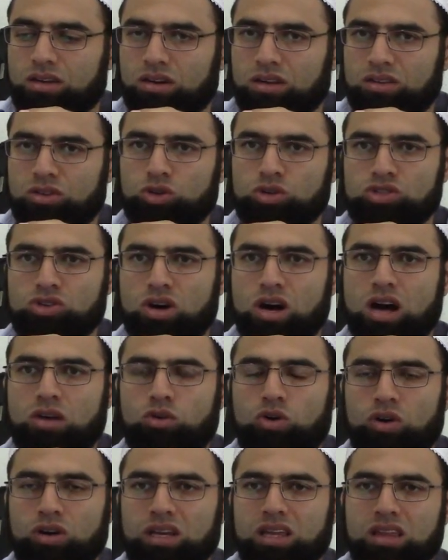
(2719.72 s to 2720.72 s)
Those are
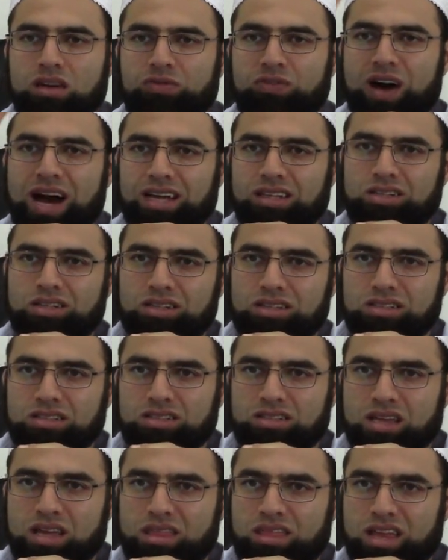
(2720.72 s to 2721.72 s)
only the fighters,
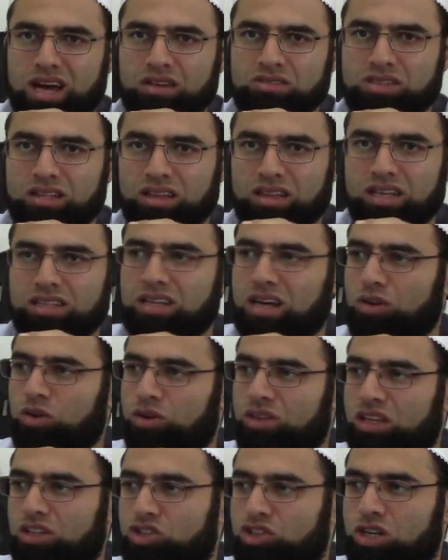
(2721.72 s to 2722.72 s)
10,000, let
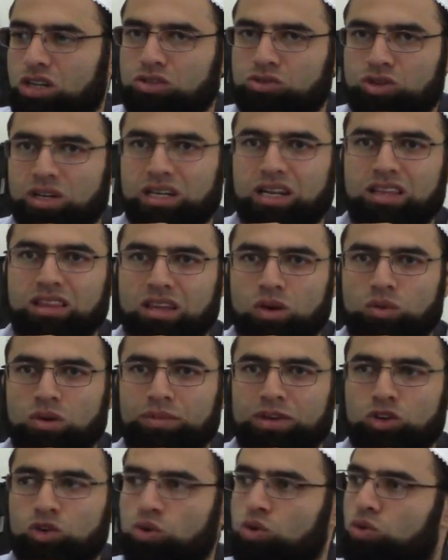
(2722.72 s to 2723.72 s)
alone the children and the
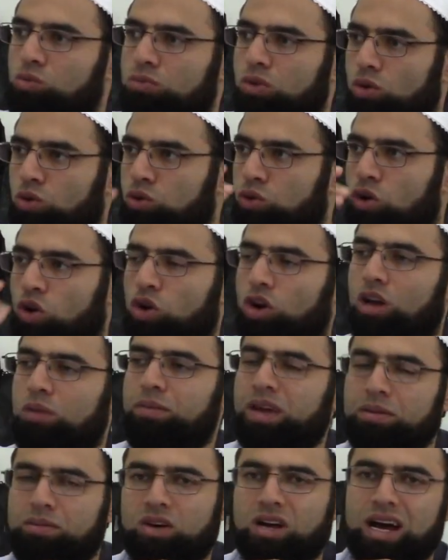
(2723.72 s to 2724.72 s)
women who, who all
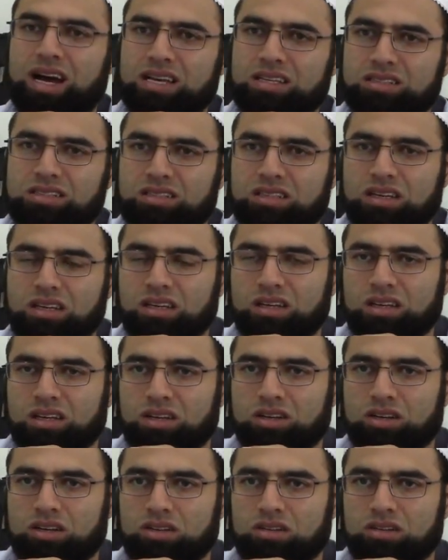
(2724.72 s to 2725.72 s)
memorized
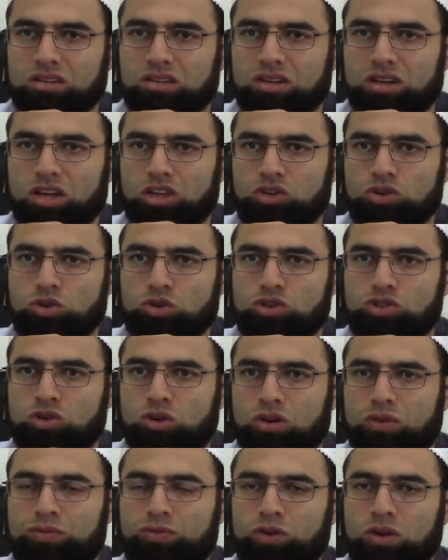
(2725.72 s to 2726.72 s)
huge
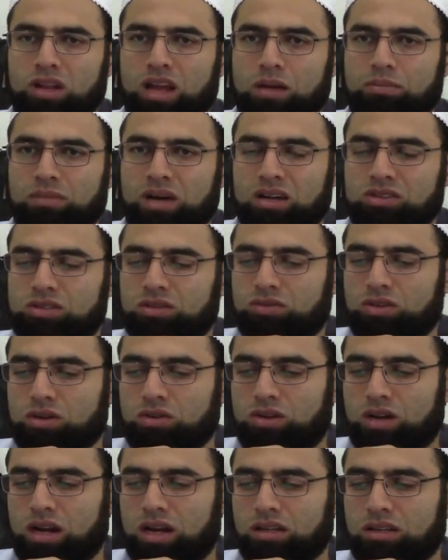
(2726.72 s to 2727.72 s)
or full amounts of the
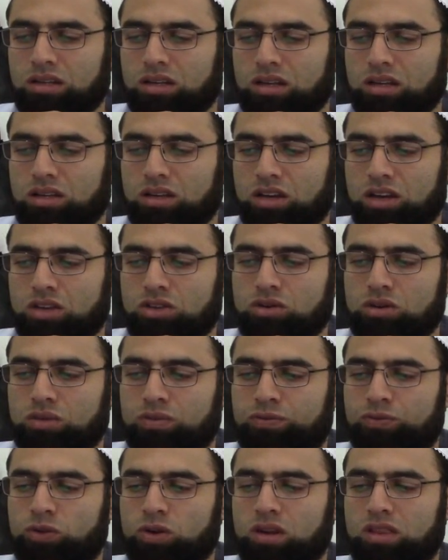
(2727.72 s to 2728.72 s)
Quran.
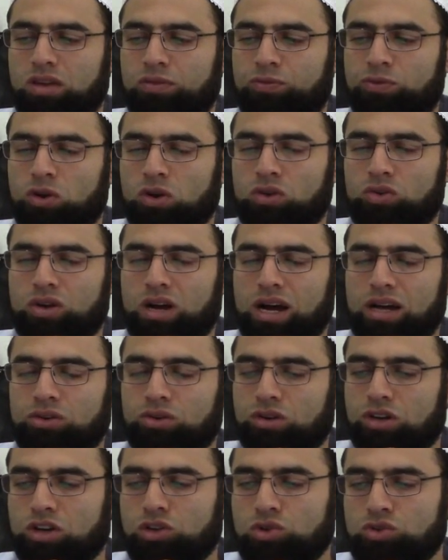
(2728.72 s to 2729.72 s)
full, the full Quran
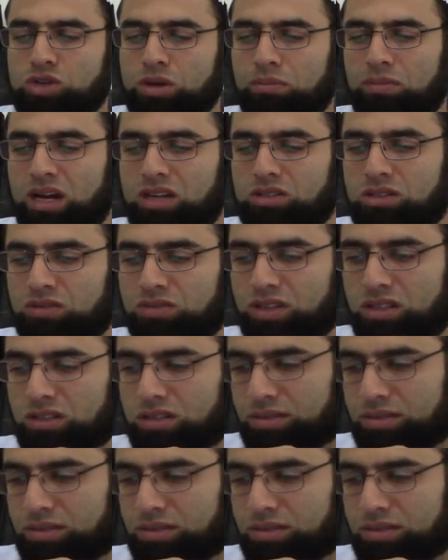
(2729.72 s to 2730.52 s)
or huge amounts of it.